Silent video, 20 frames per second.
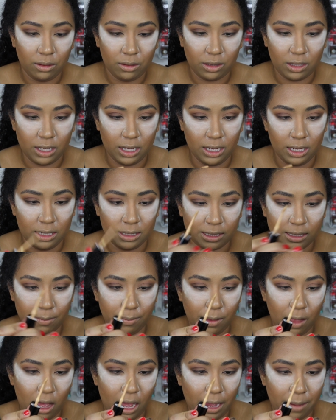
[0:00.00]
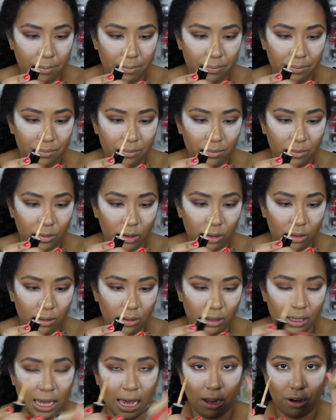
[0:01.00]
the Sublime,
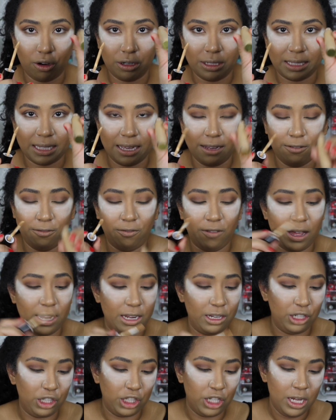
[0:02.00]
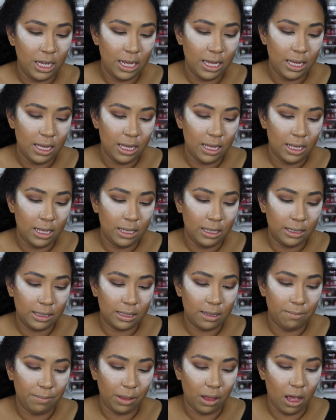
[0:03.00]
yeah, her Skin Fetish
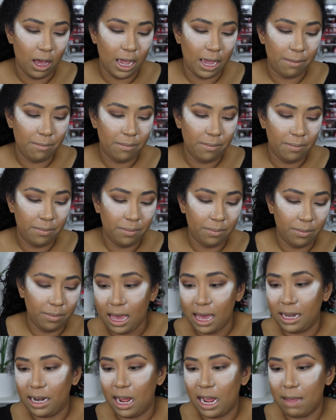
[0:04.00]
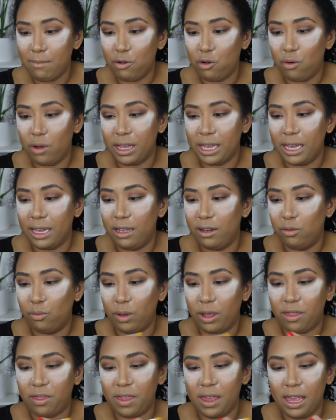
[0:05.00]
Sublime. And I'm going in
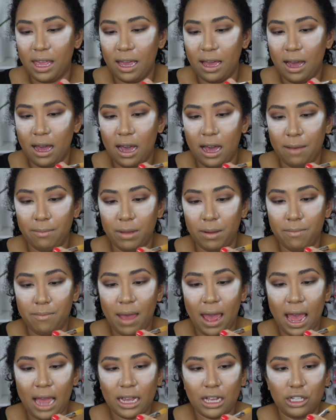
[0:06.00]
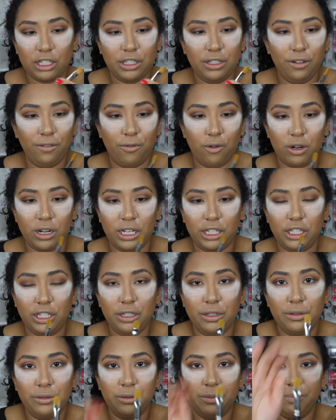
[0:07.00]
with the MAC
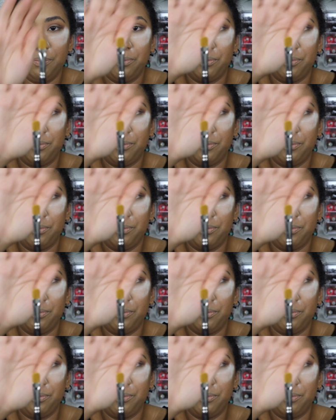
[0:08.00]
242.